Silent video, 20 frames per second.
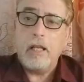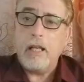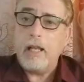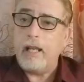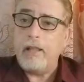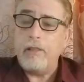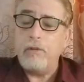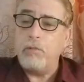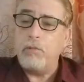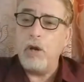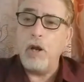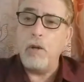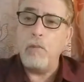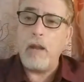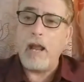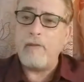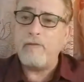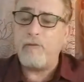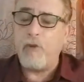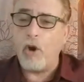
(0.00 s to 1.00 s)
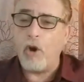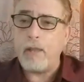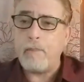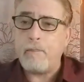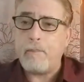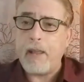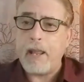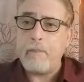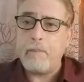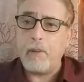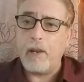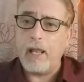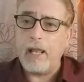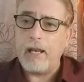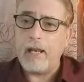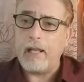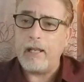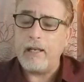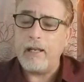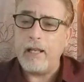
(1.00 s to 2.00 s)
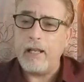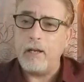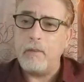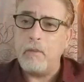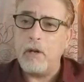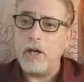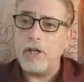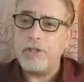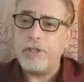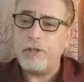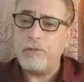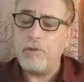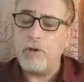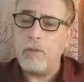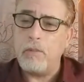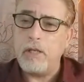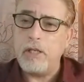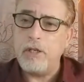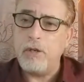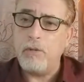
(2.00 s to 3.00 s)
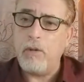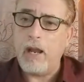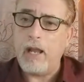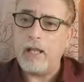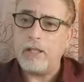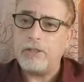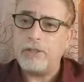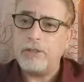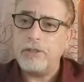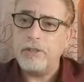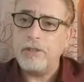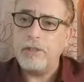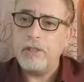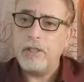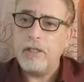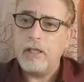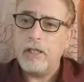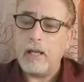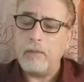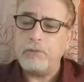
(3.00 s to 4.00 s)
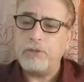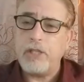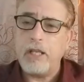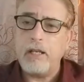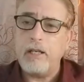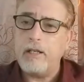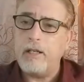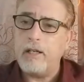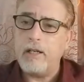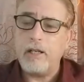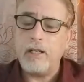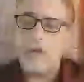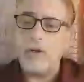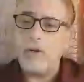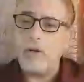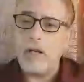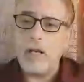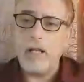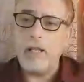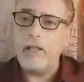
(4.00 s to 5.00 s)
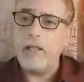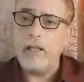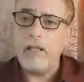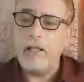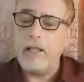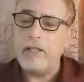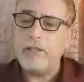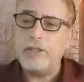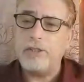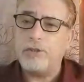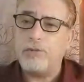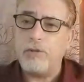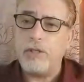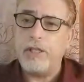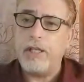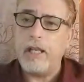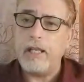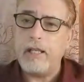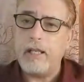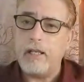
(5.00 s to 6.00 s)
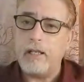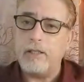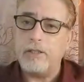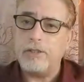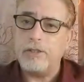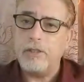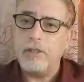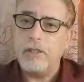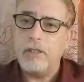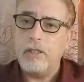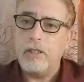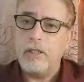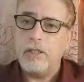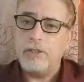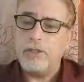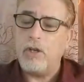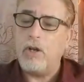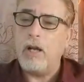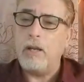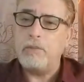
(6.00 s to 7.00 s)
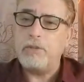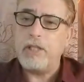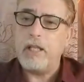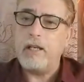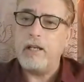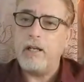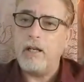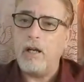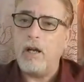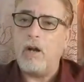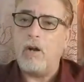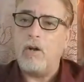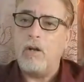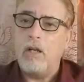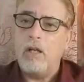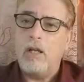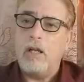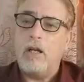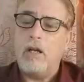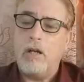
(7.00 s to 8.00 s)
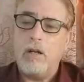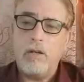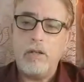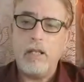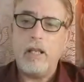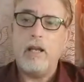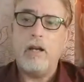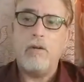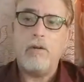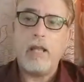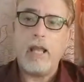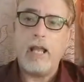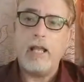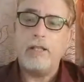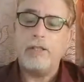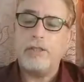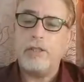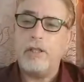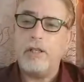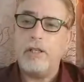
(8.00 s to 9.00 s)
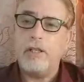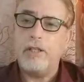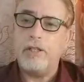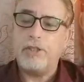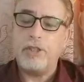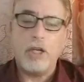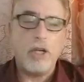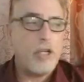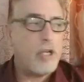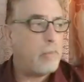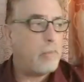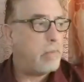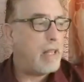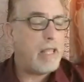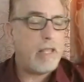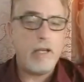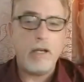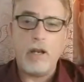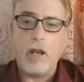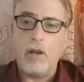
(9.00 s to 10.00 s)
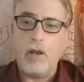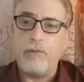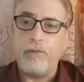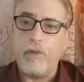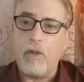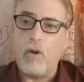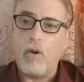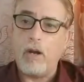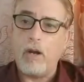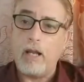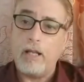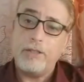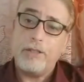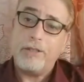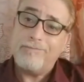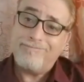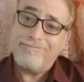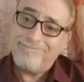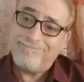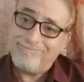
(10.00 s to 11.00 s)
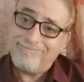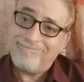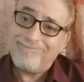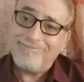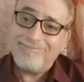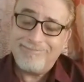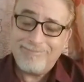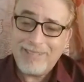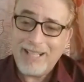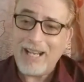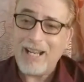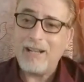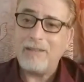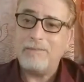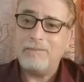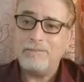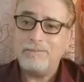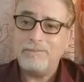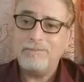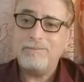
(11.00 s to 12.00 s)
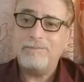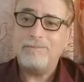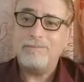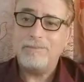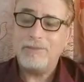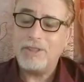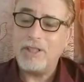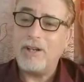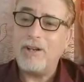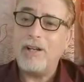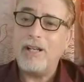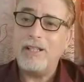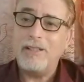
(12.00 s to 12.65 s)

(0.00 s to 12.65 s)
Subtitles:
The room had 40 people in it, an emergency room in U.S. I'm sitting there and go, this is ridiculous. So I'm sitting here, oh, yeah, okay. So, sir, you're bleeding all on the floor. I said, yeah, sorry.